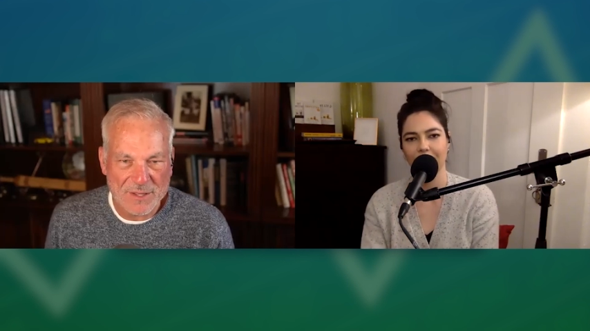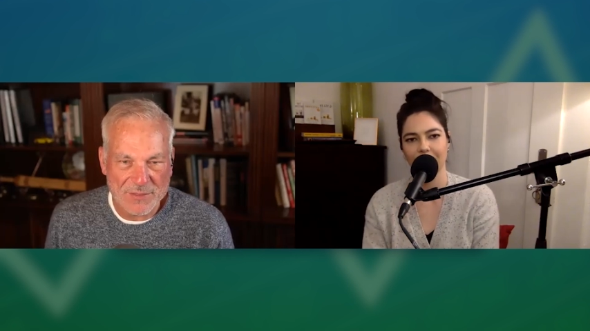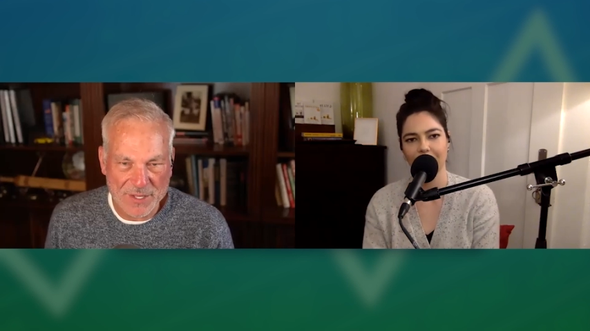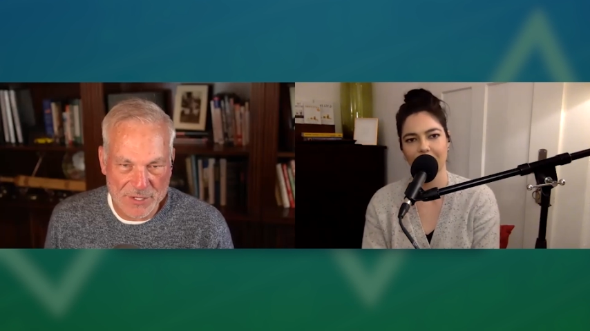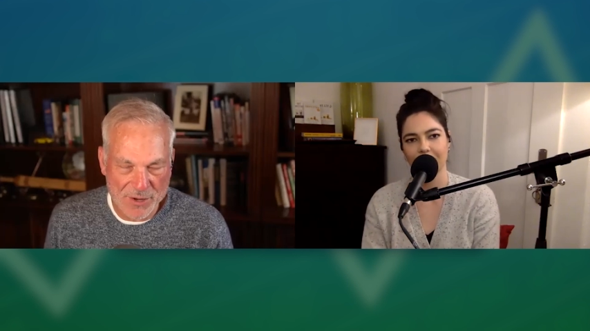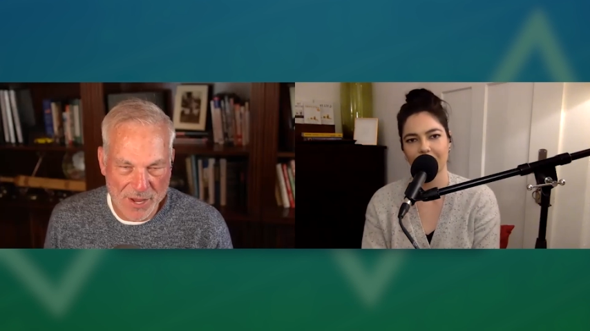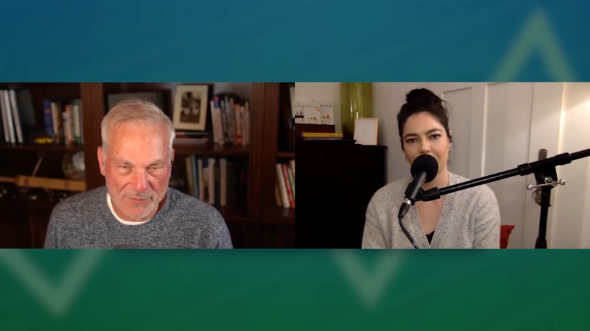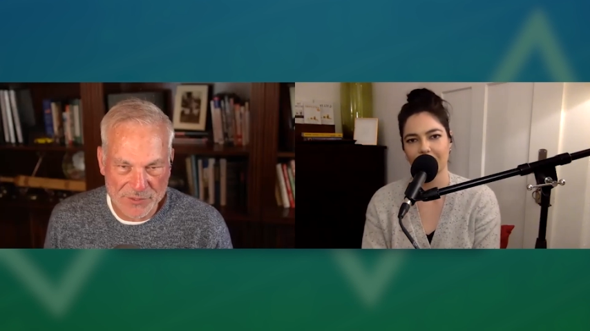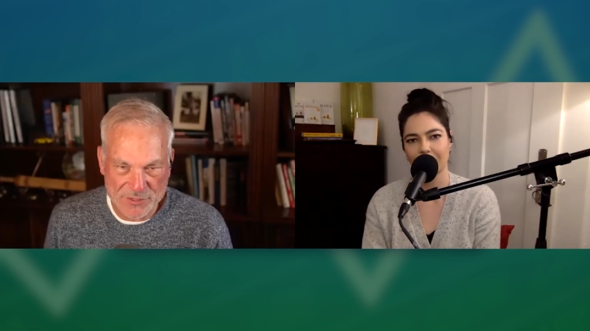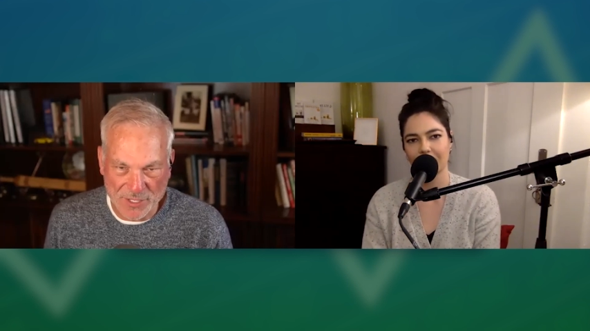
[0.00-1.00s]
Speaker 1: than you
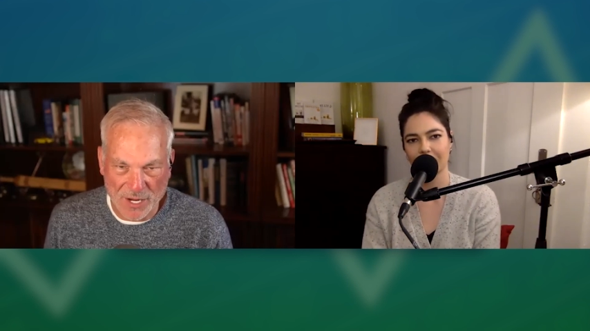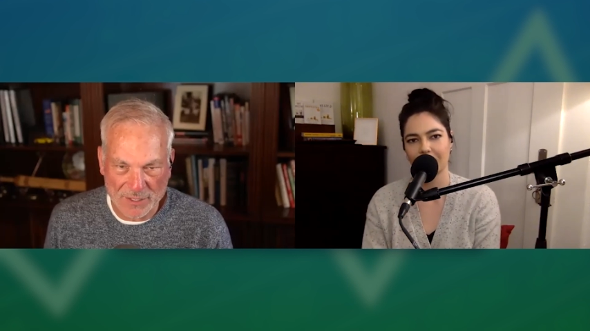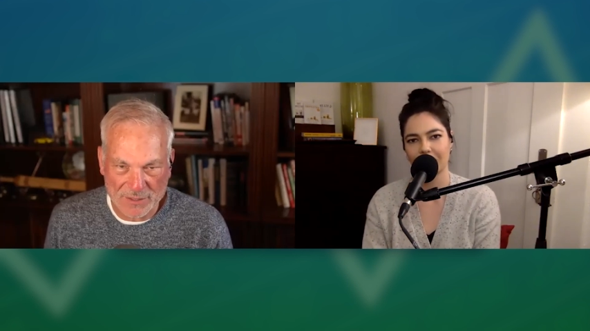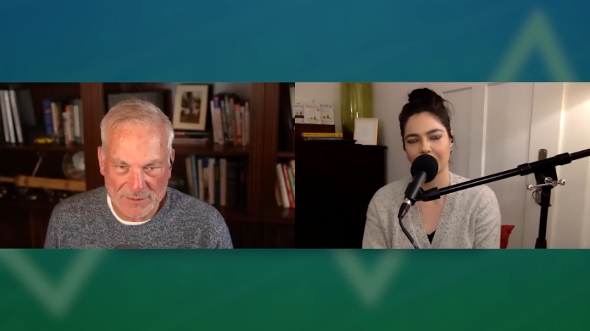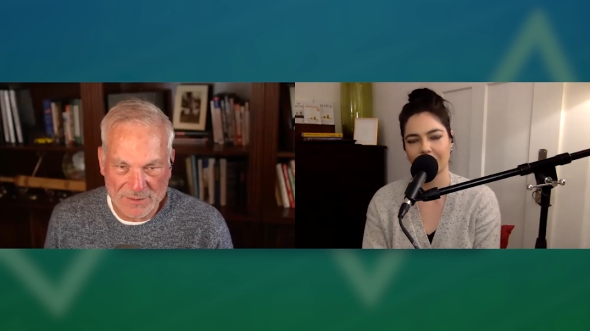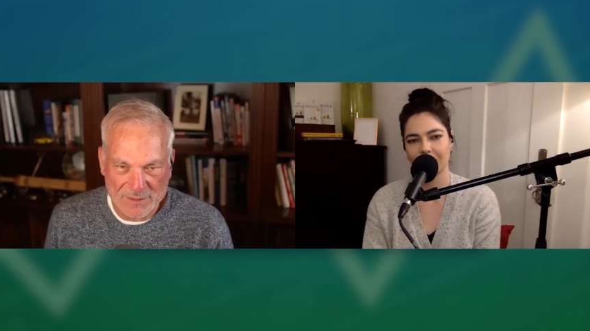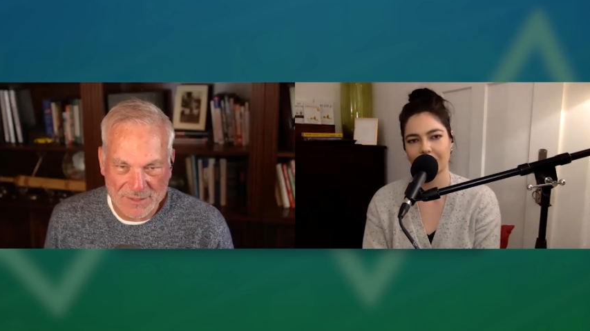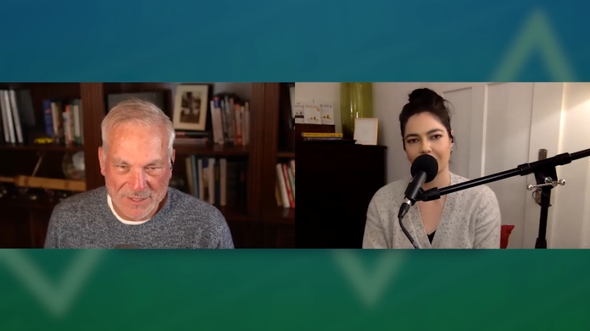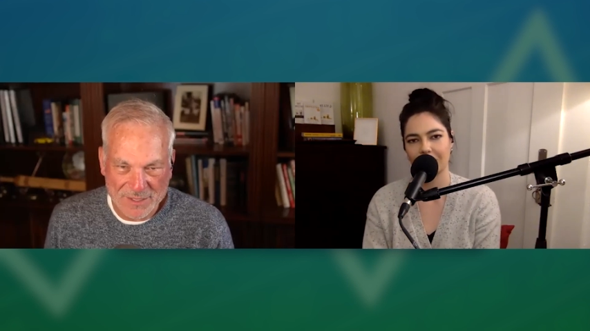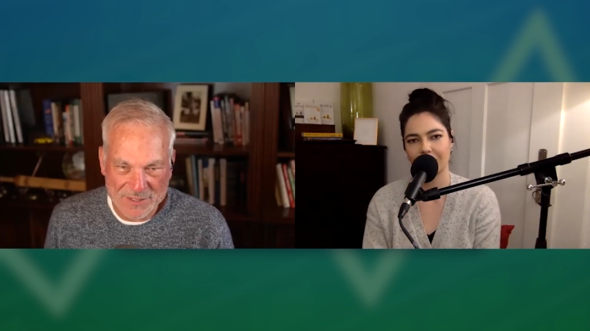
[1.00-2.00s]
have stock.
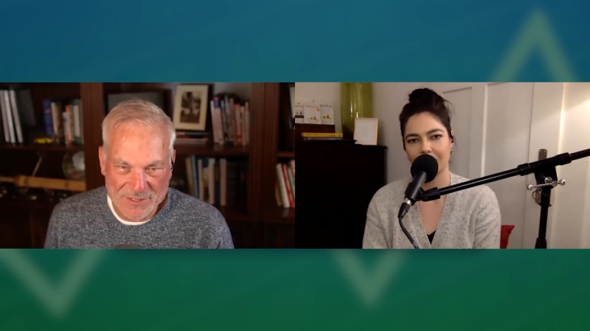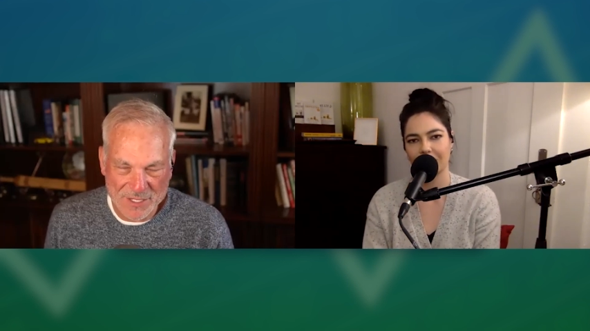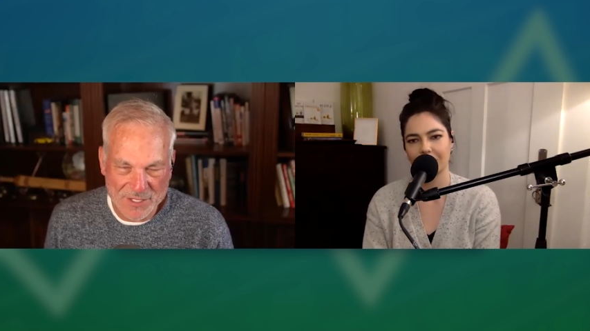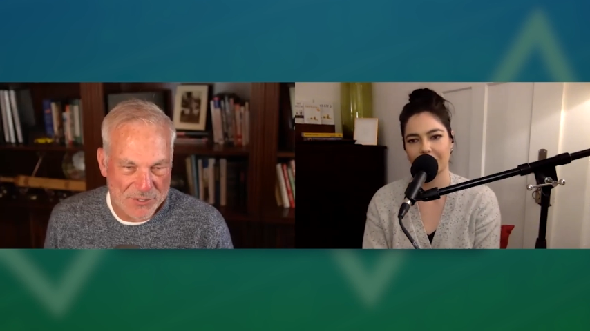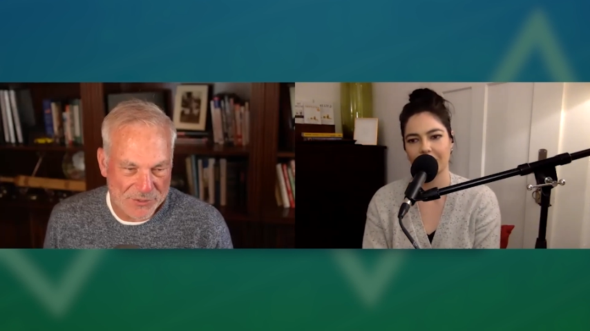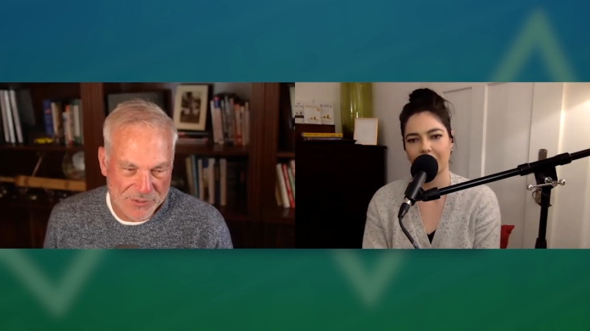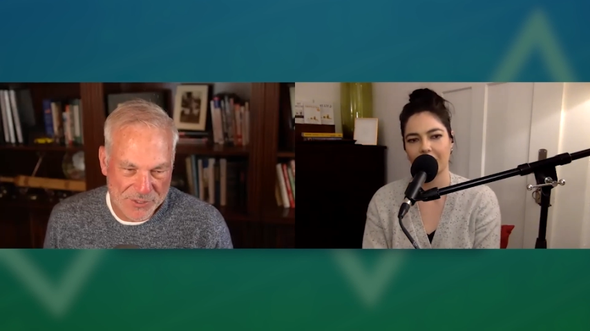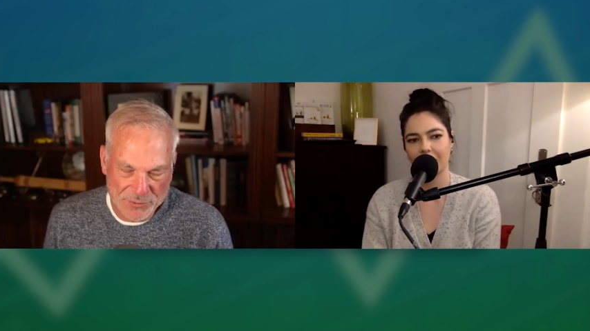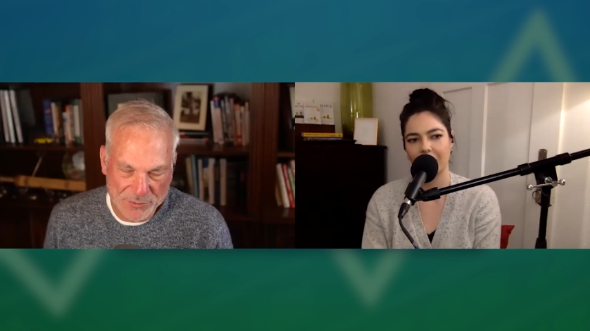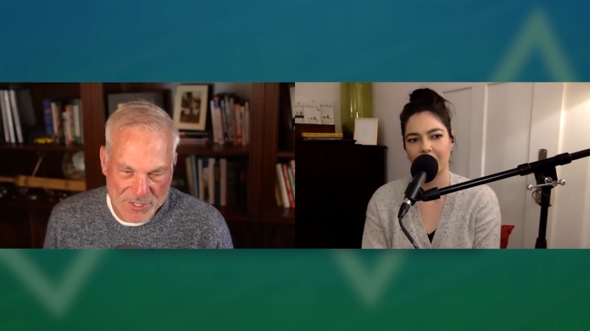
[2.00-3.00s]
It's an unusual
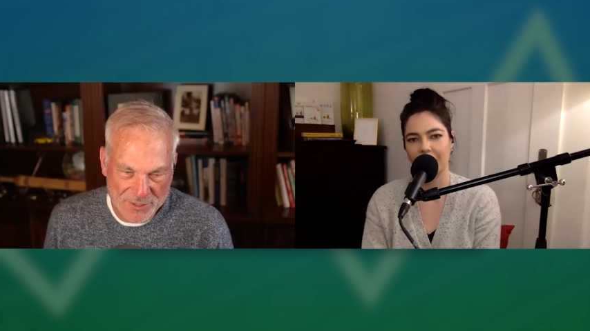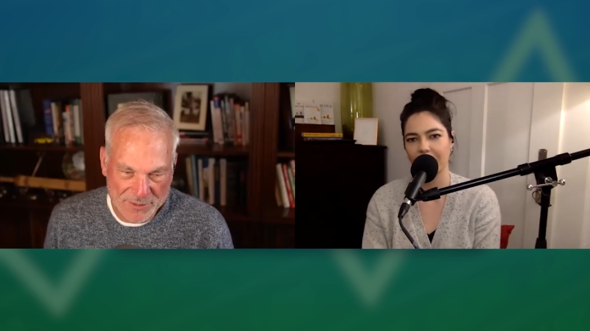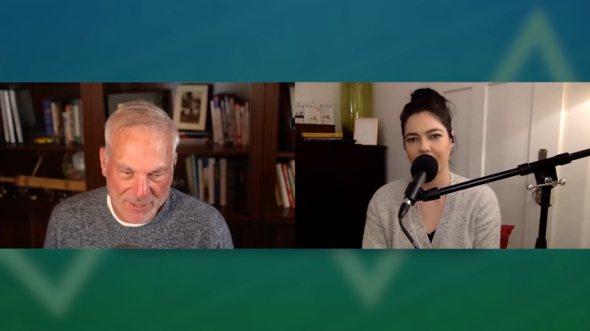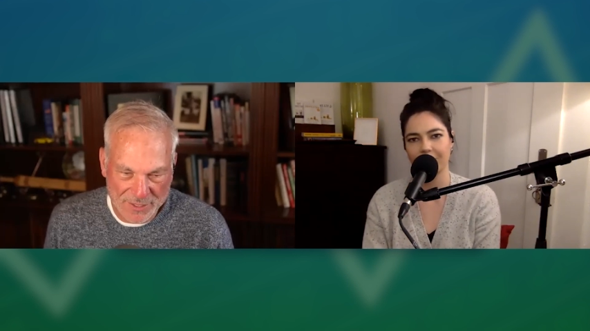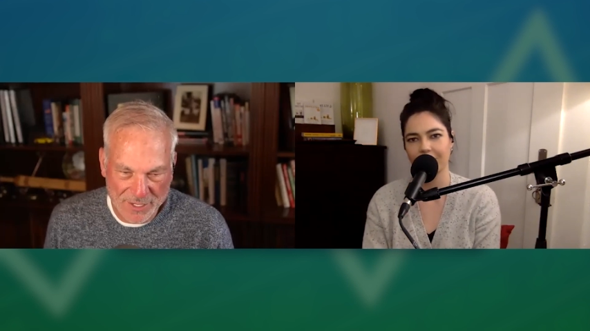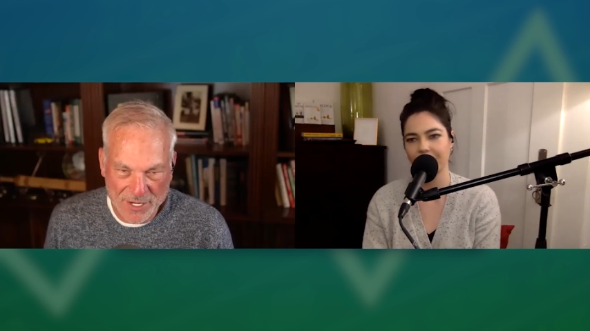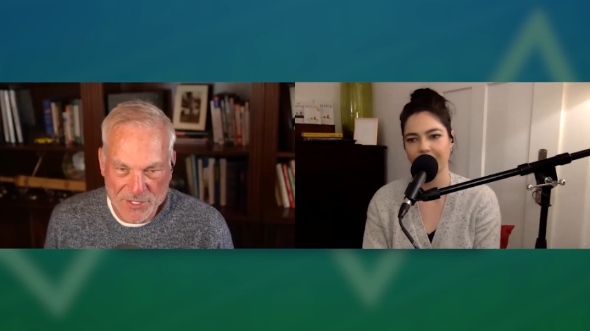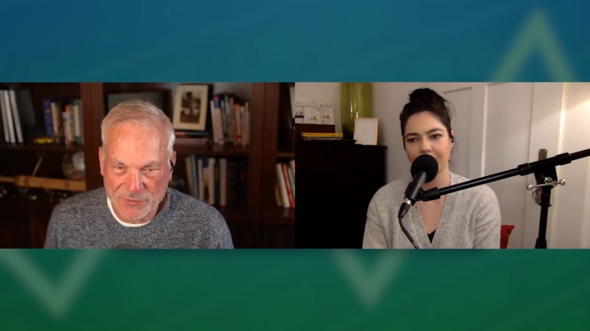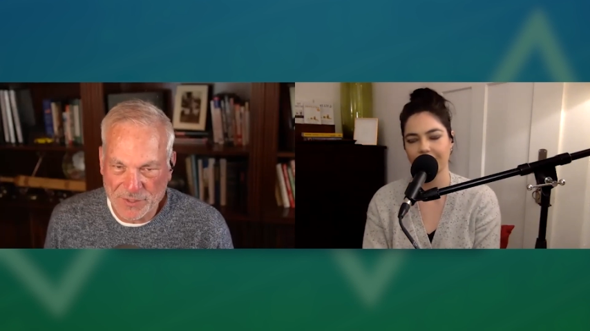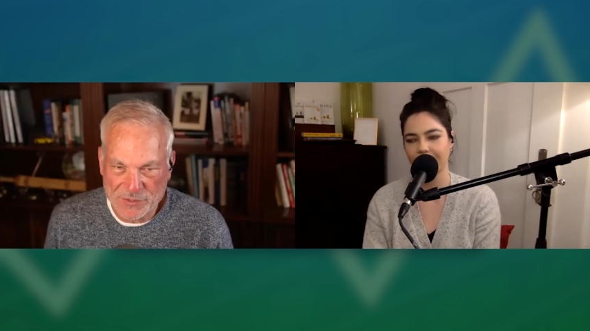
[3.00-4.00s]
situation yeah. that
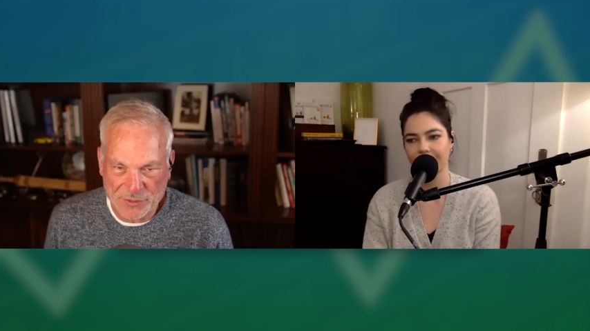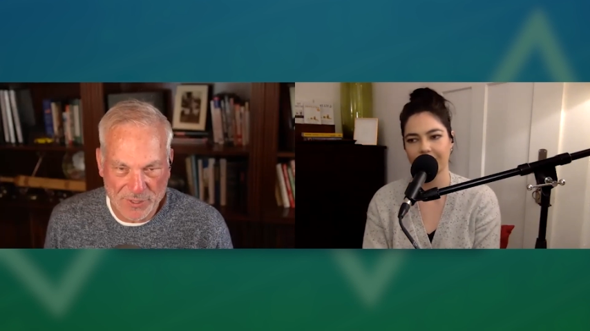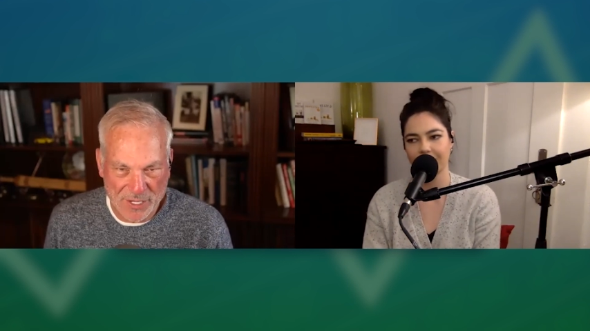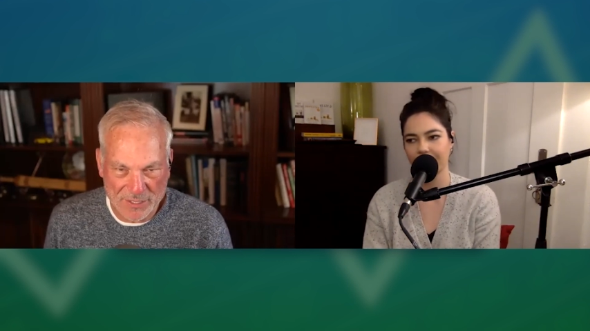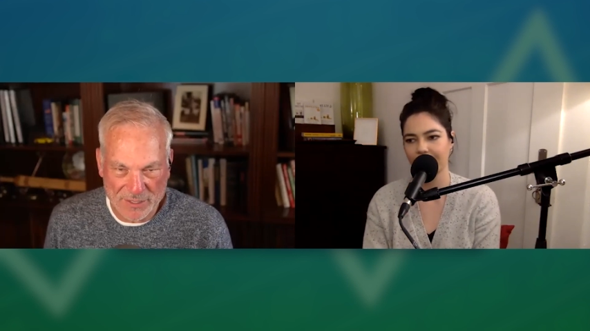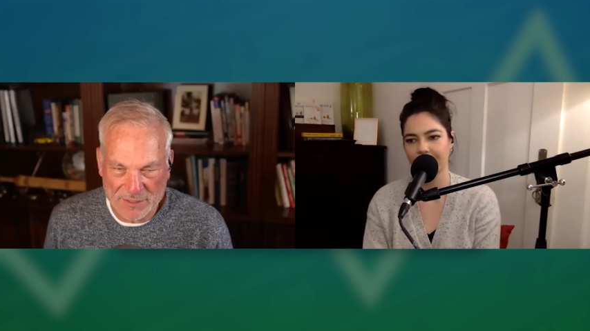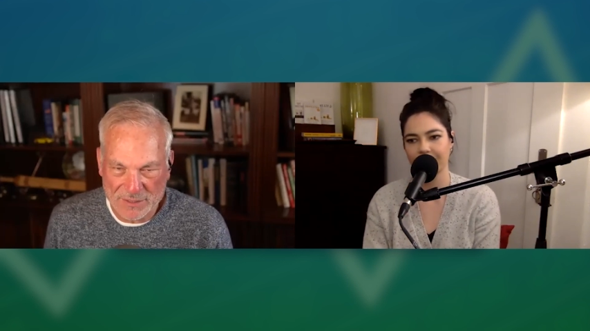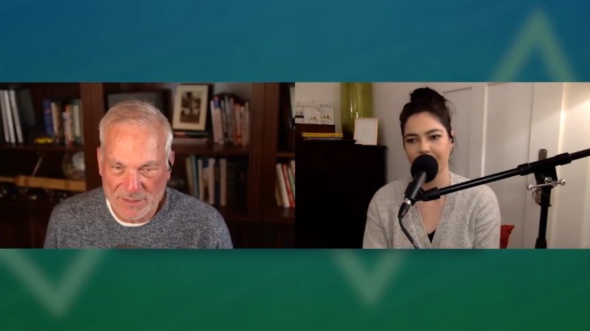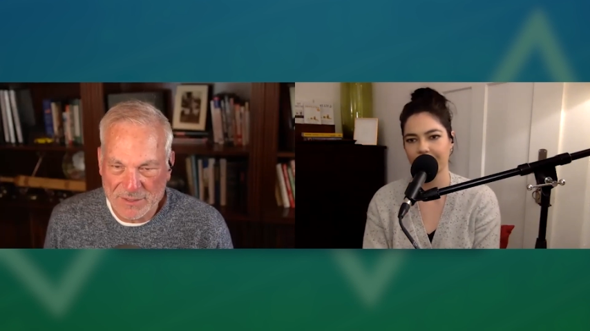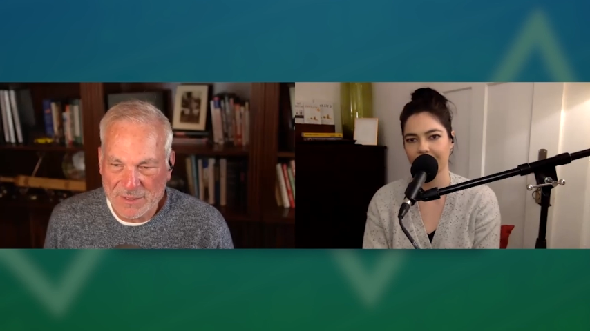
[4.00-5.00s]
hedge funds created,